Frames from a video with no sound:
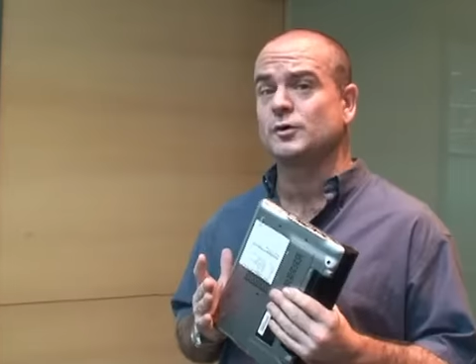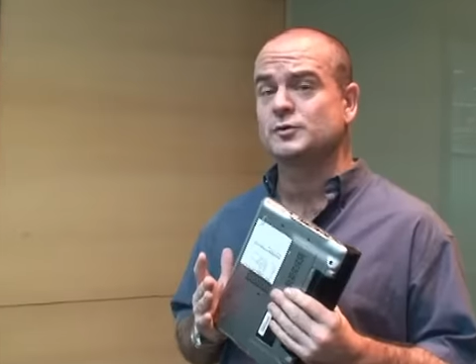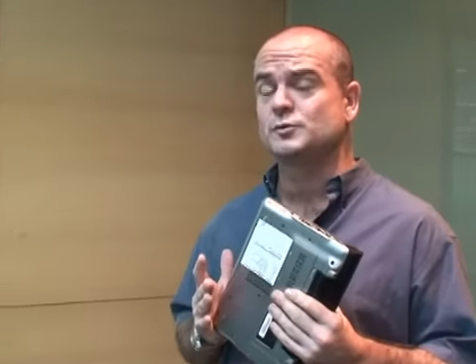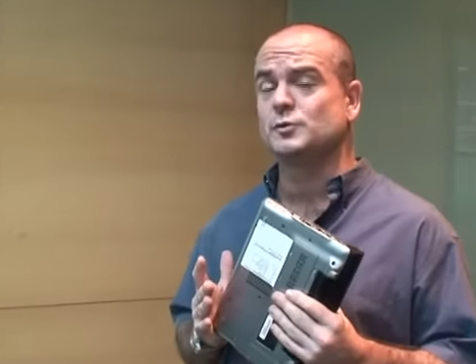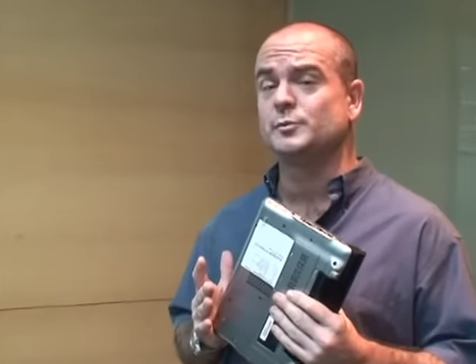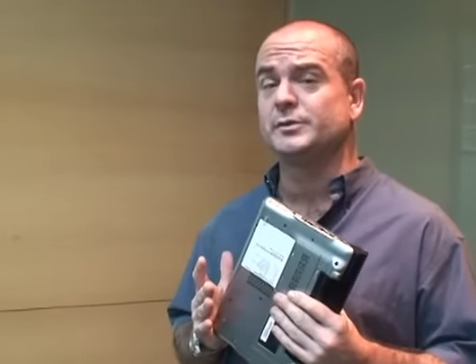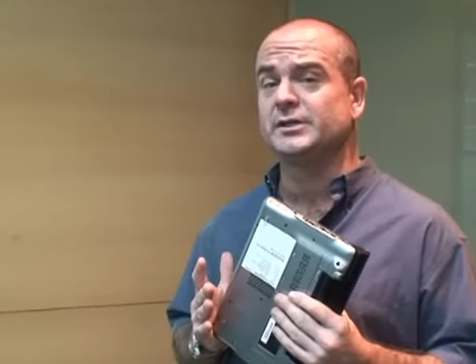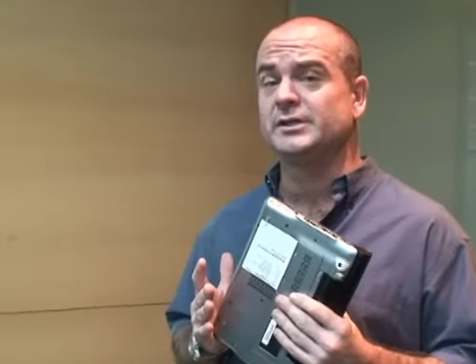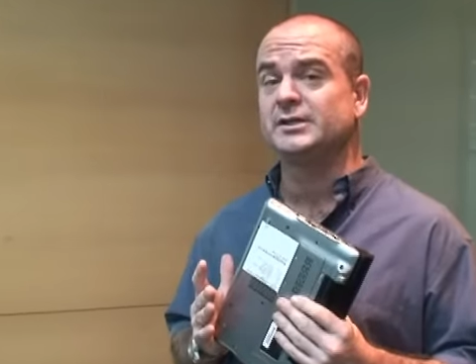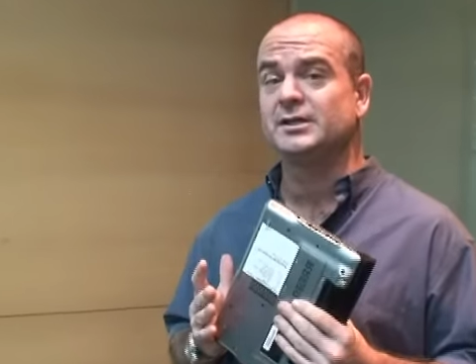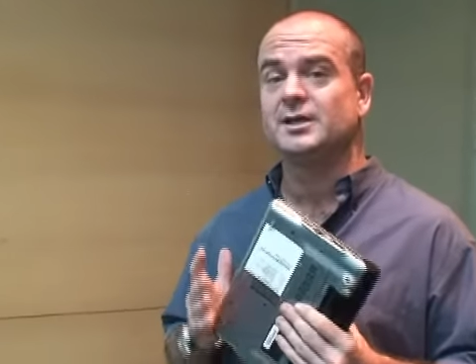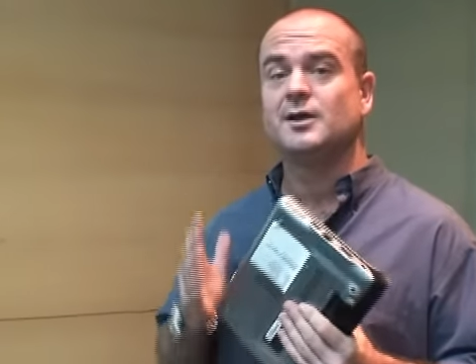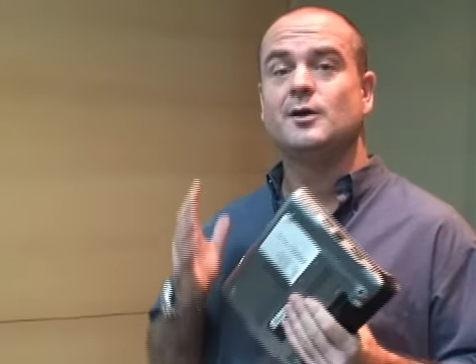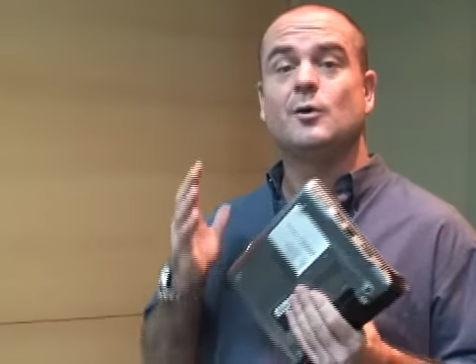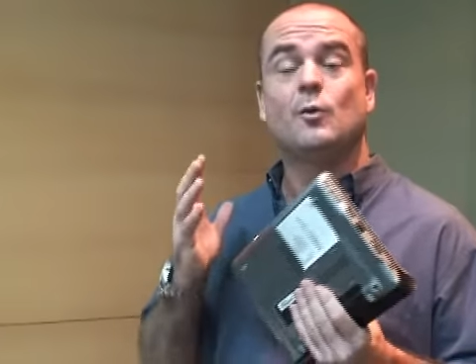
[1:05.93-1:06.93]
course, will be,
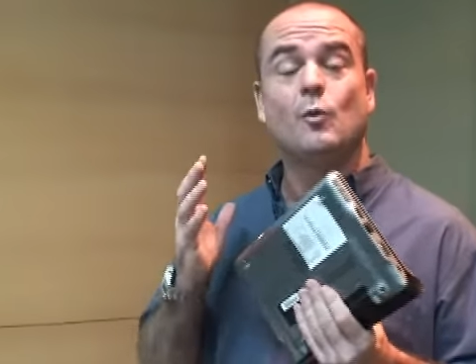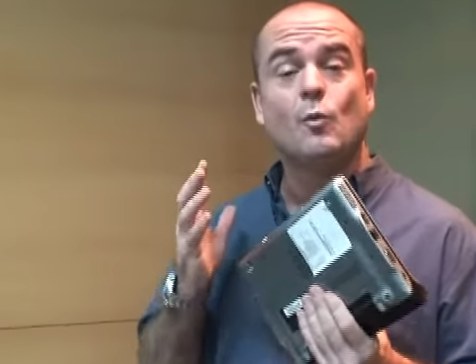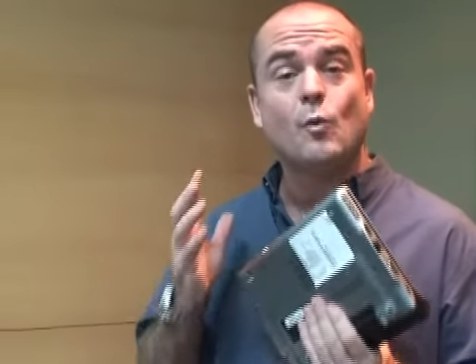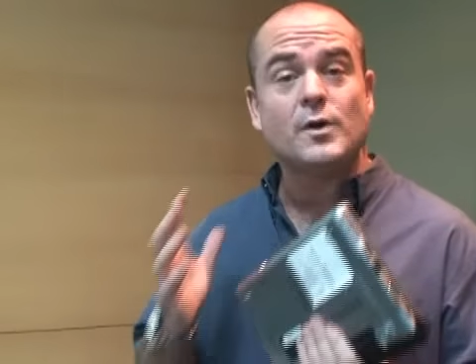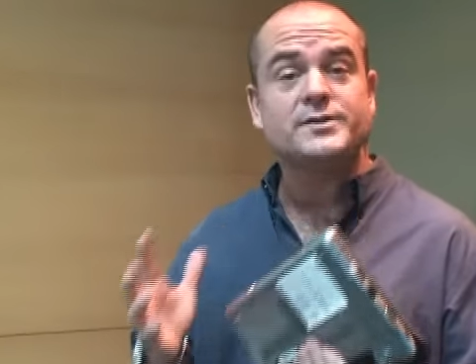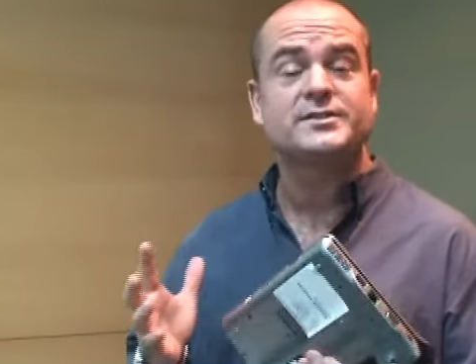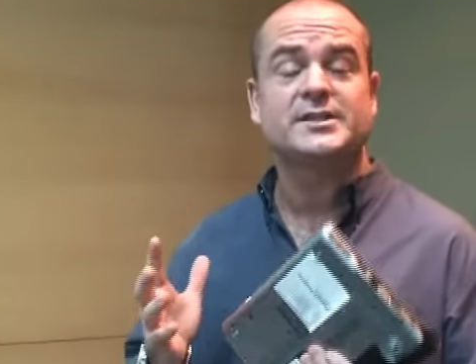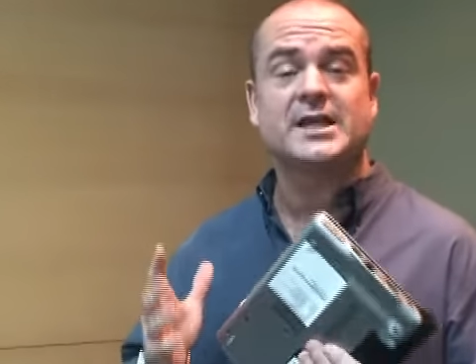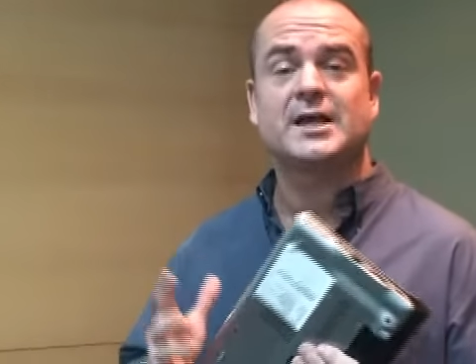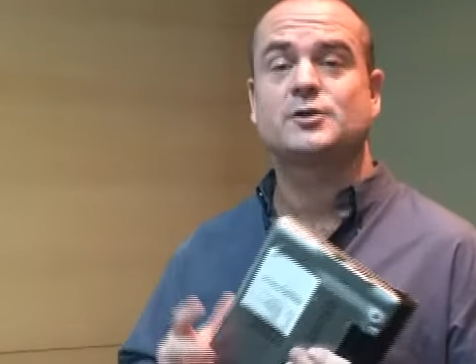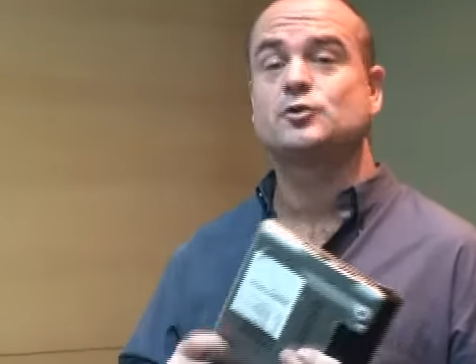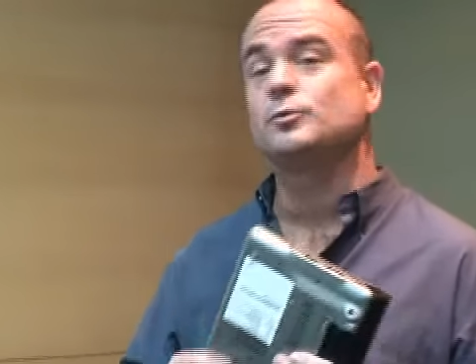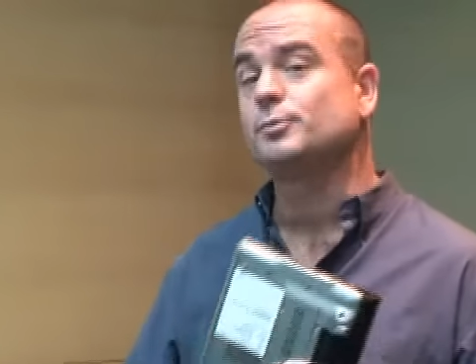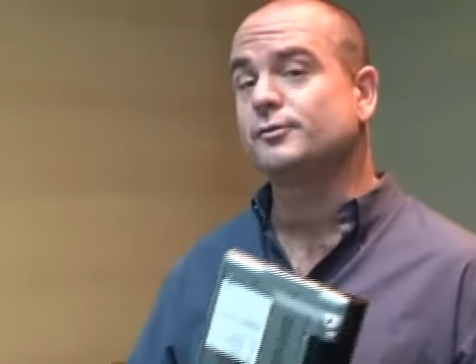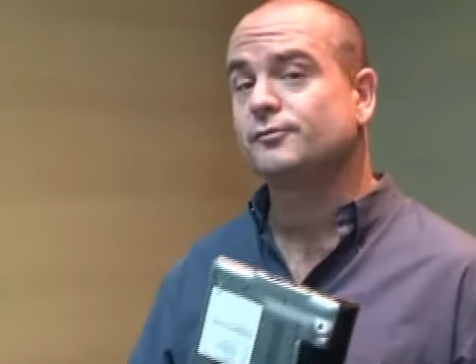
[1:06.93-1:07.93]
what's the
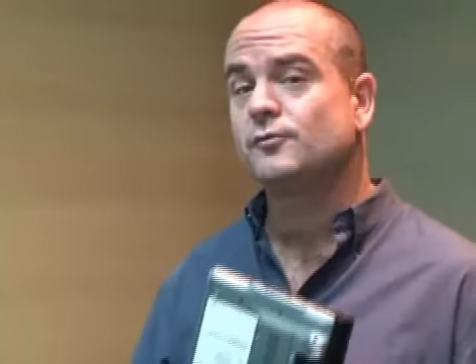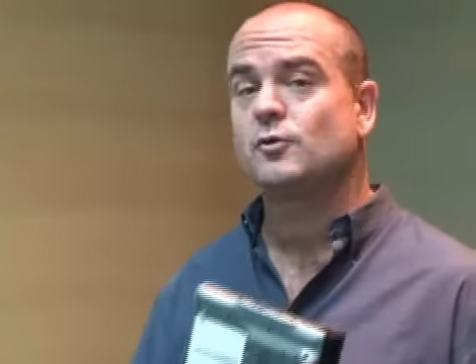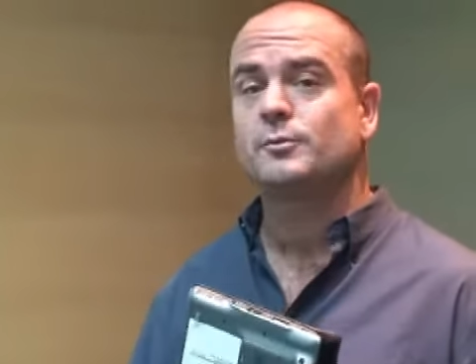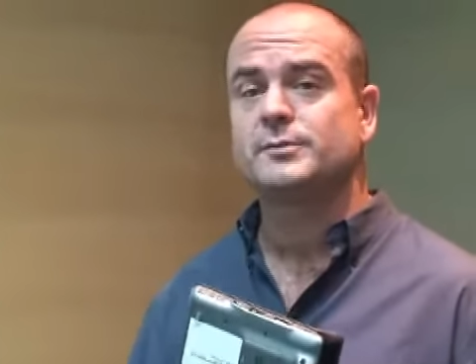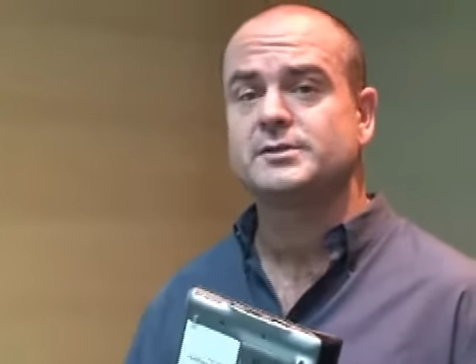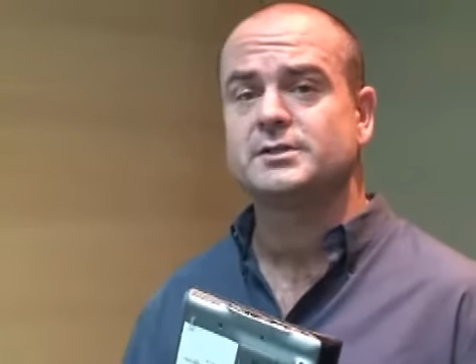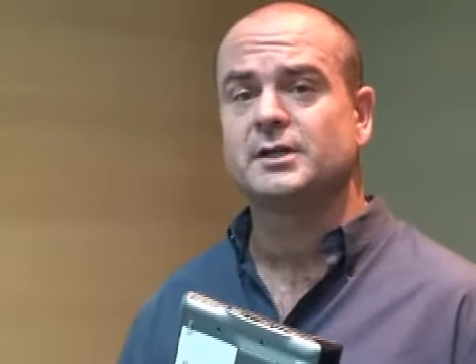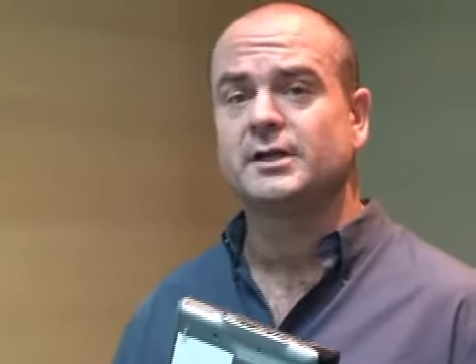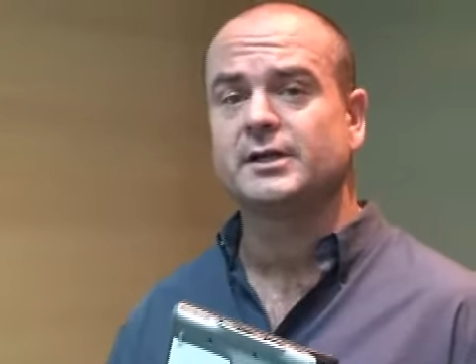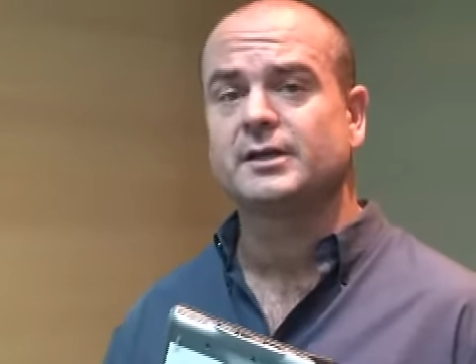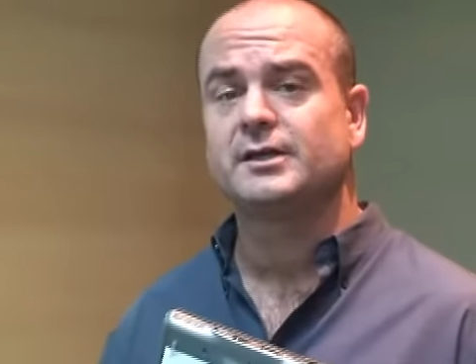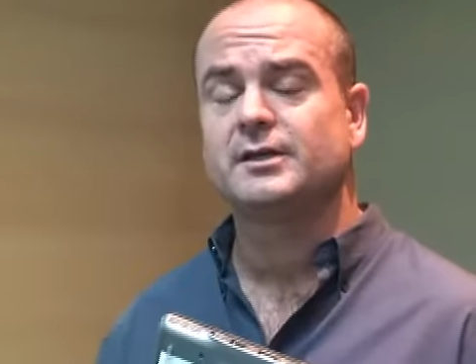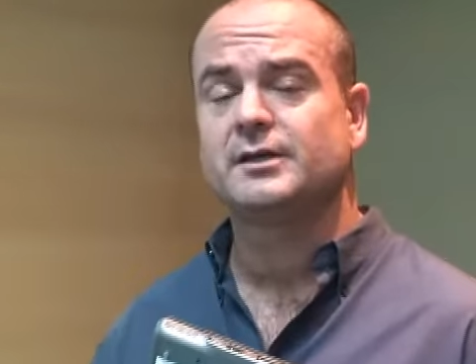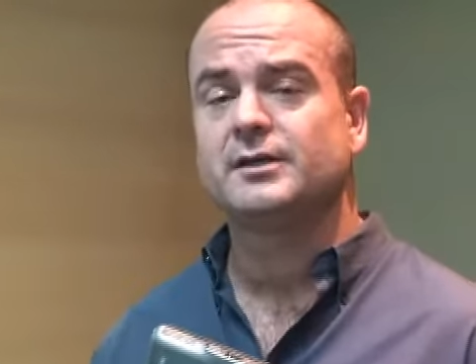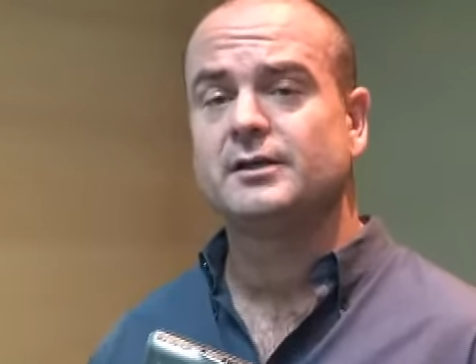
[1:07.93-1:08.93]
actual performance like?